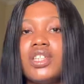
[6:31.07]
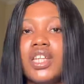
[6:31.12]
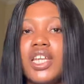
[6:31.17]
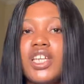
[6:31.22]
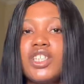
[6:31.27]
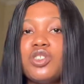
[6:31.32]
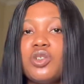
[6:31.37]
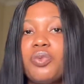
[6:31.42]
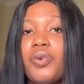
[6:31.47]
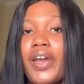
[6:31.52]
The
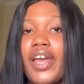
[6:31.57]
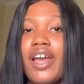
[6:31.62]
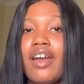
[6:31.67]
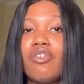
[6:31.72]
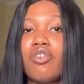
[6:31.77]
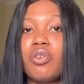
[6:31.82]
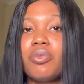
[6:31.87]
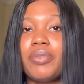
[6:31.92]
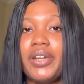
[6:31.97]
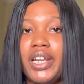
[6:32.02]
next soap I
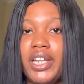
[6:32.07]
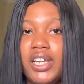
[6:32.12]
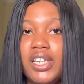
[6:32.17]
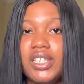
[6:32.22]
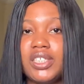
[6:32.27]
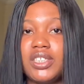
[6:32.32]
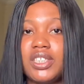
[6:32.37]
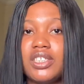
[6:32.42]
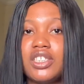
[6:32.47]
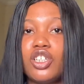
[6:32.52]
have on my
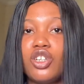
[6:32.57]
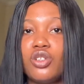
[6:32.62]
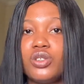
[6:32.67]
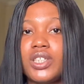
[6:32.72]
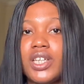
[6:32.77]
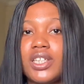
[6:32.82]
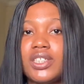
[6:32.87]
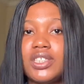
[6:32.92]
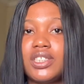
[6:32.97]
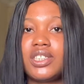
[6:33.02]
list is
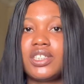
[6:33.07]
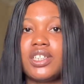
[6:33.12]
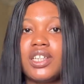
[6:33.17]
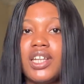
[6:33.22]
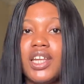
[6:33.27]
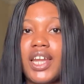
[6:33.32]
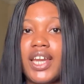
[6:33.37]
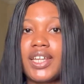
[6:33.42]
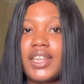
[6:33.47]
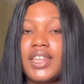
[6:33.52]
Glitter C
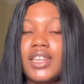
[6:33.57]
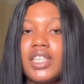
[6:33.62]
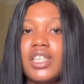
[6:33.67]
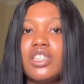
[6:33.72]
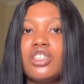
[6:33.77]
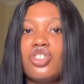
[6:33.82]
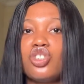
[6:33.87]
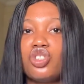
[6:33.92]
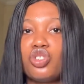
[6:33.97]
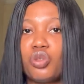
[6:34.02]

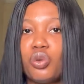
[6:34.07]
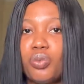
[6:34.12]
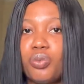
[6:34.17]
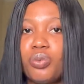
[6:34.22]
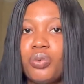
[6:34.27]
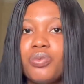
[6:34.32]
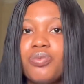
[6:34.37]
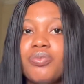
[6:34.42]
Lightening Soap.